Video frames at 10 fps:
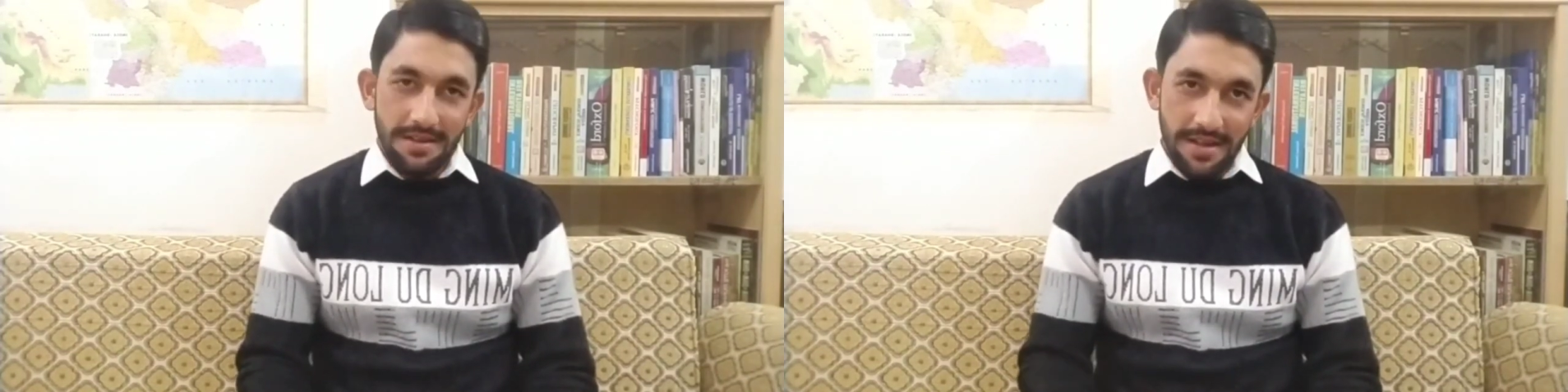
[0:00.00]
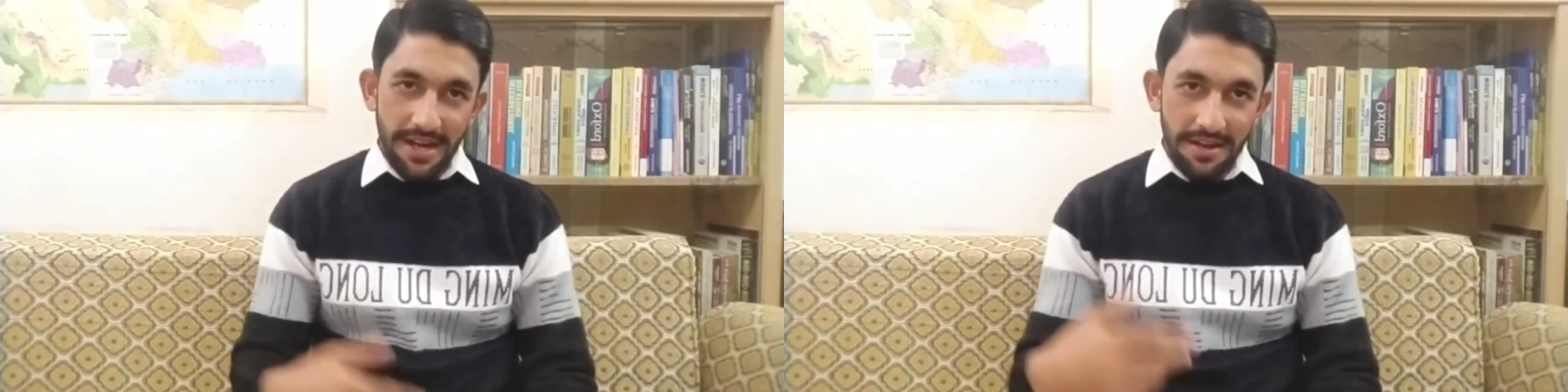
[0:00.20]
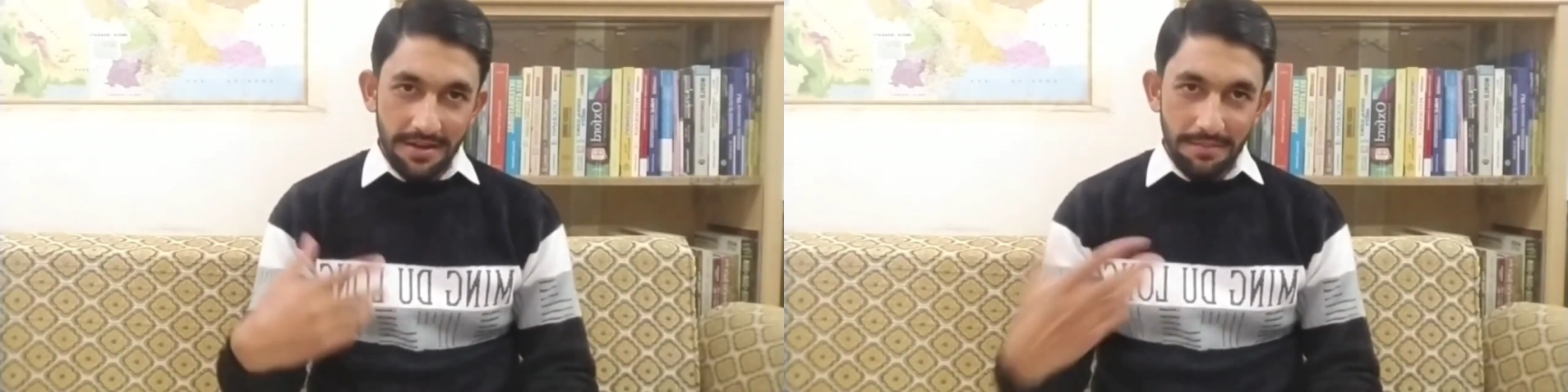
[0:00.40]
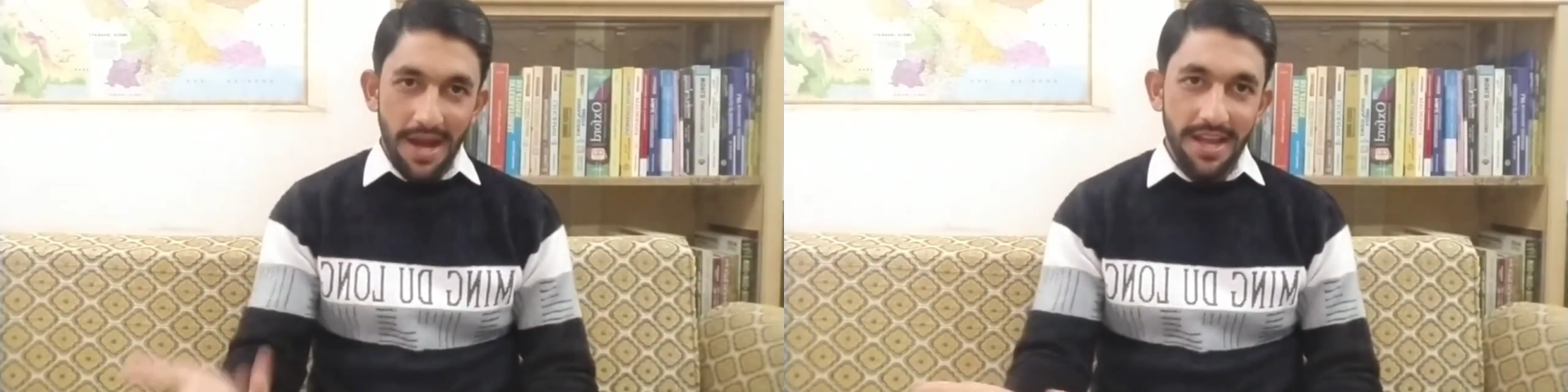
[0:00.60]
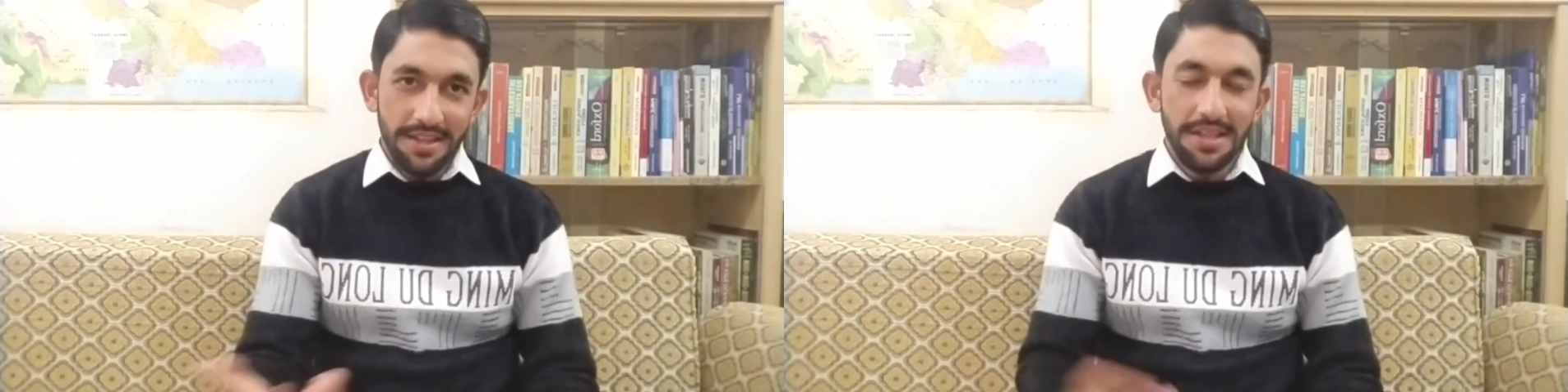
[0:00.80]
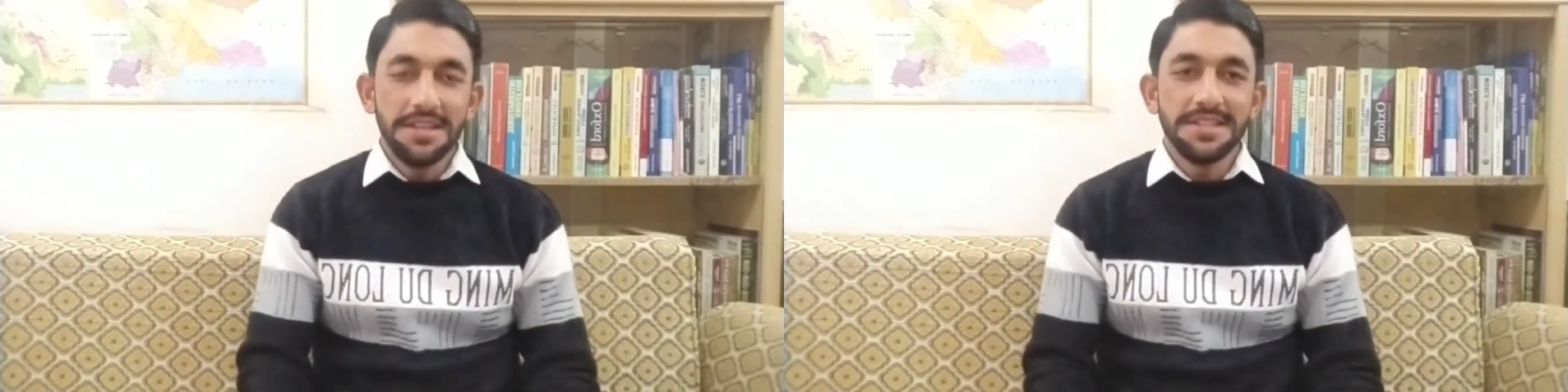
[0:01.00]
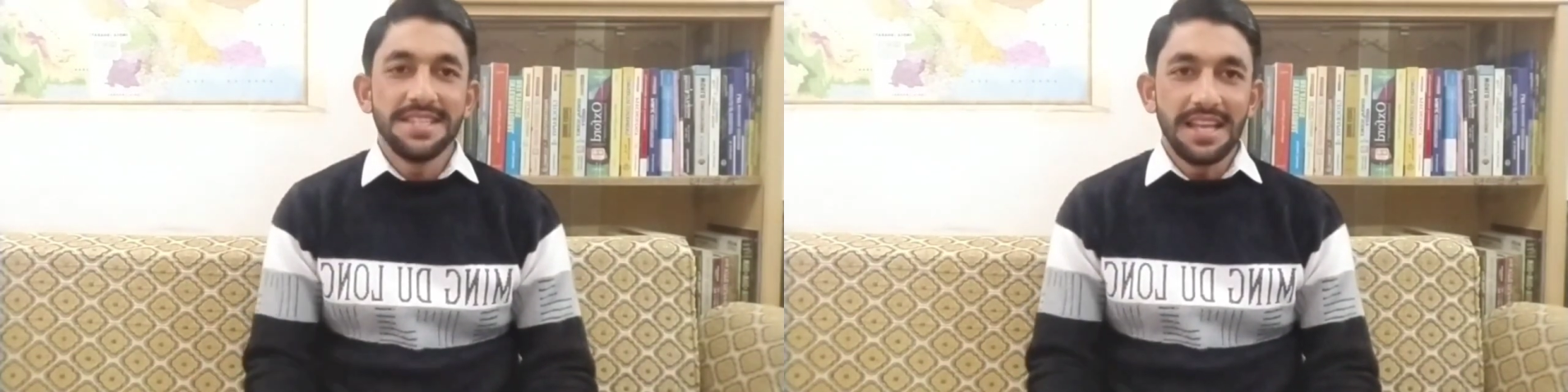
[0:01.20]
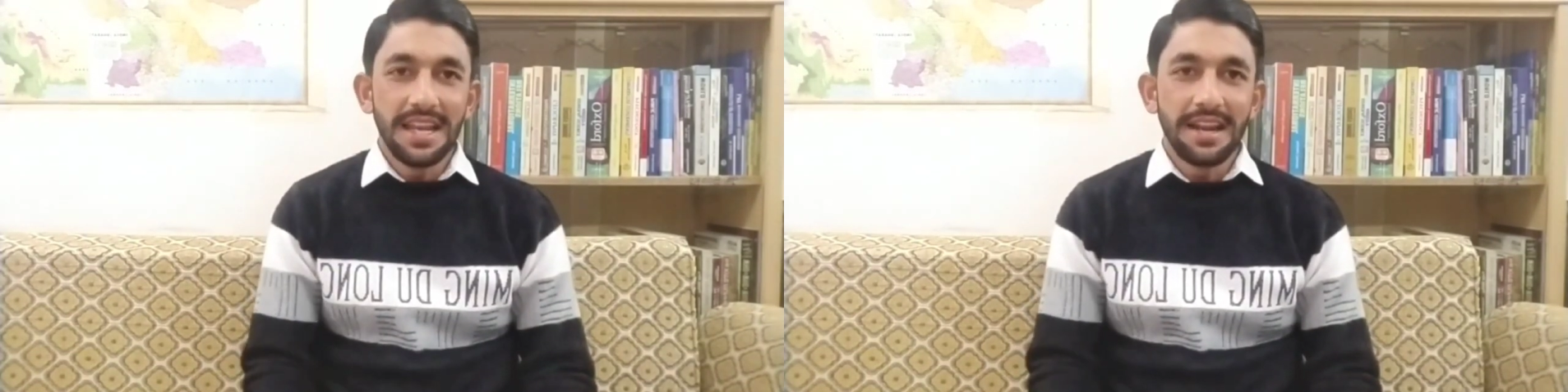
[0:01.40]
headed by the
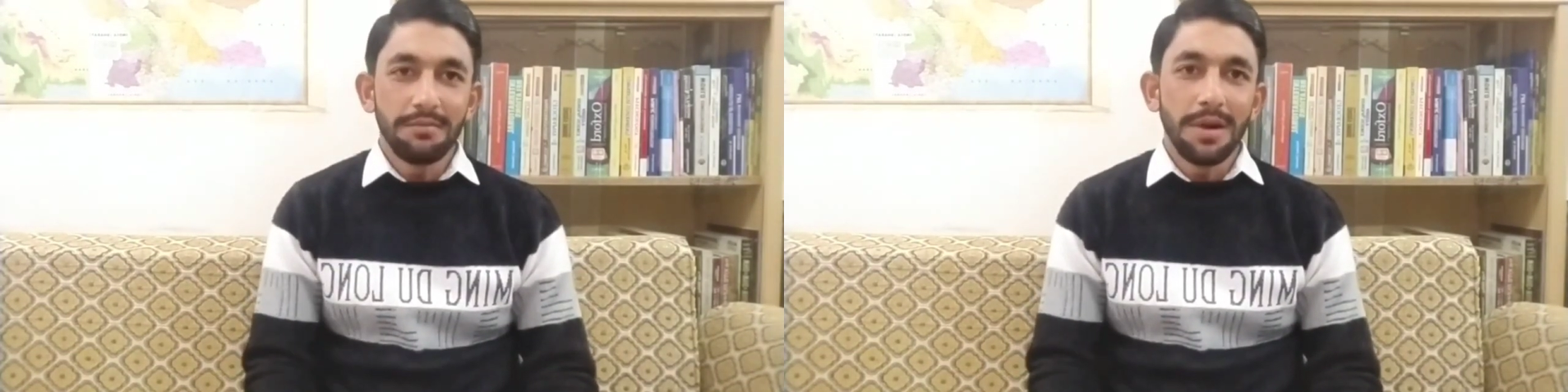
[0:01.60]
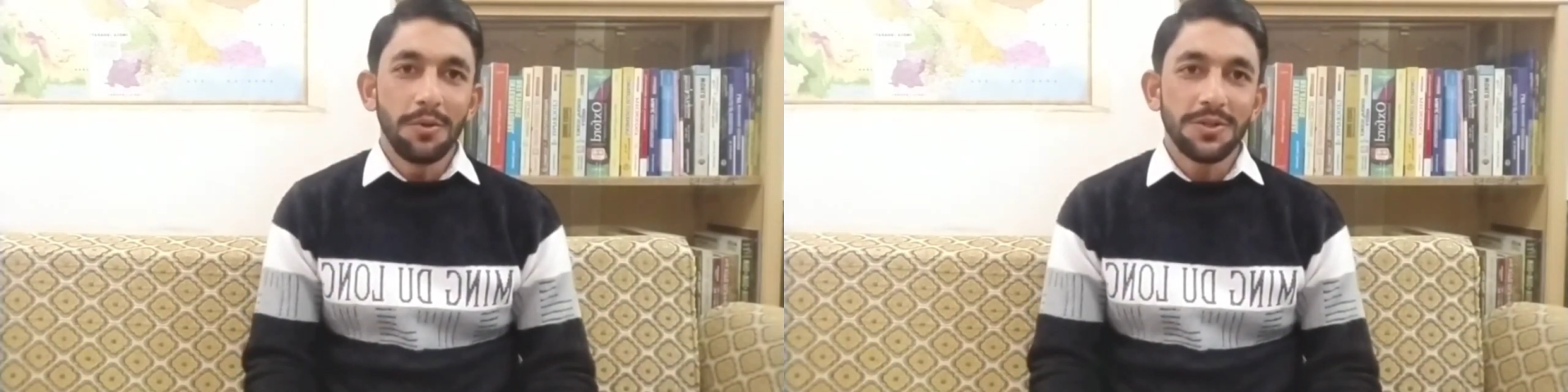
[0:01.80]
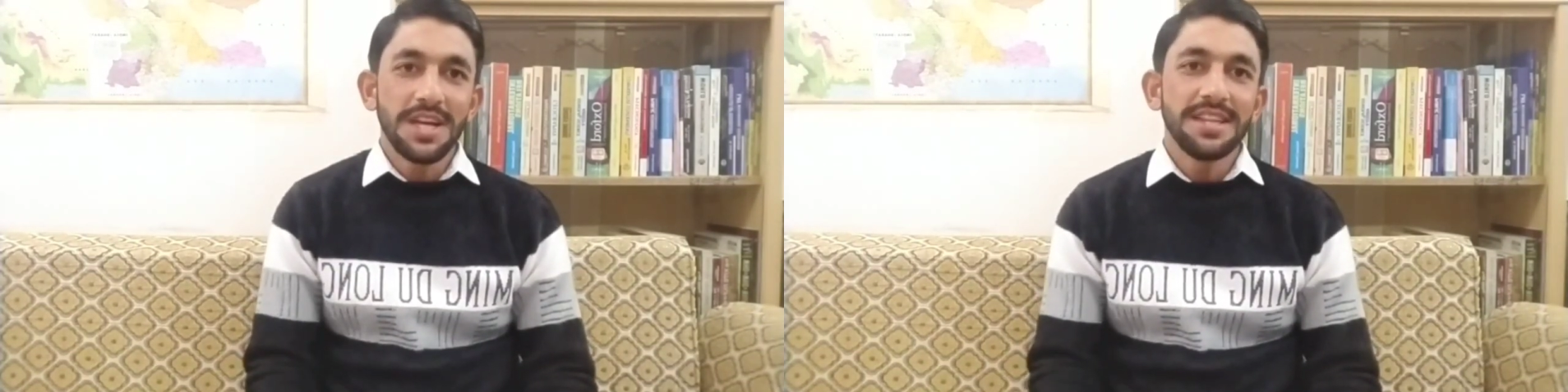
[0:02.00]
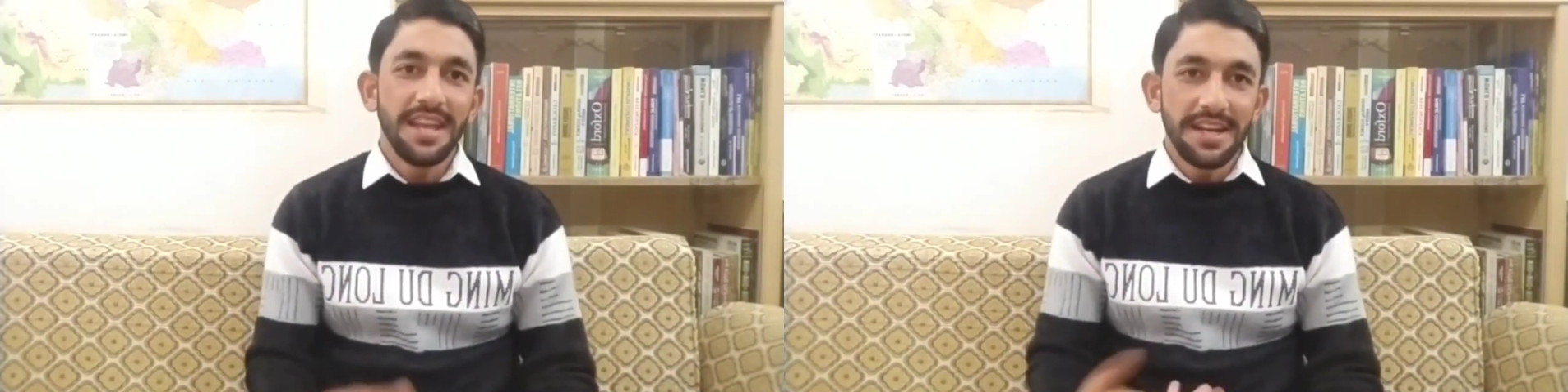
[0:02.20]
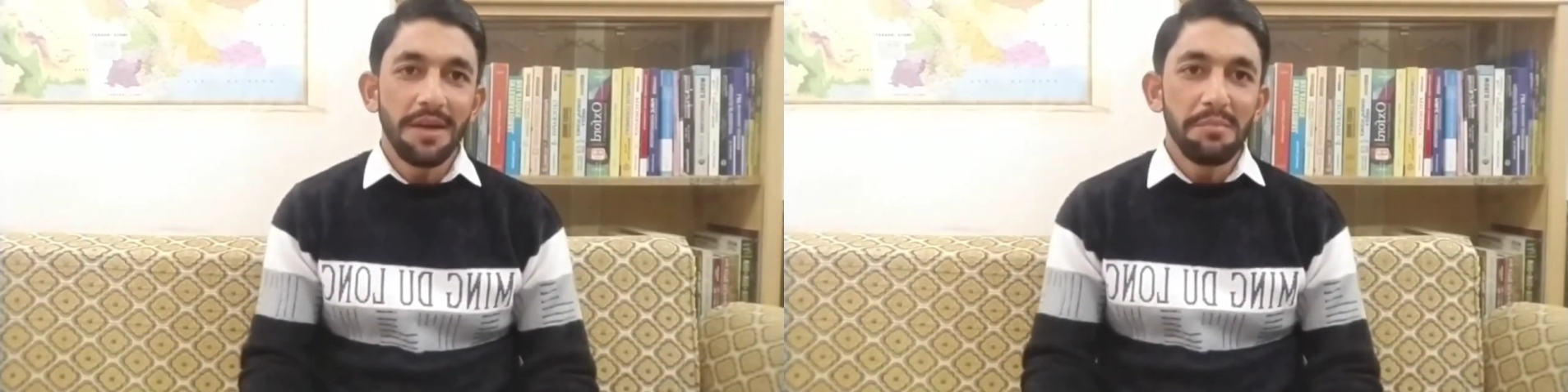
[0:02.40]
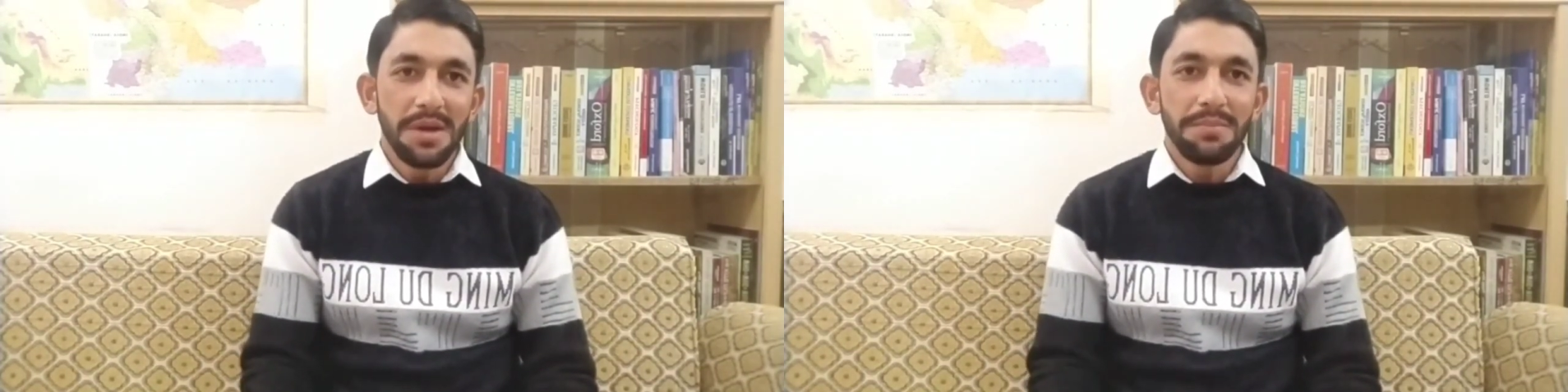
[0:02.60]
Cyril Ramaphosa, the incumbent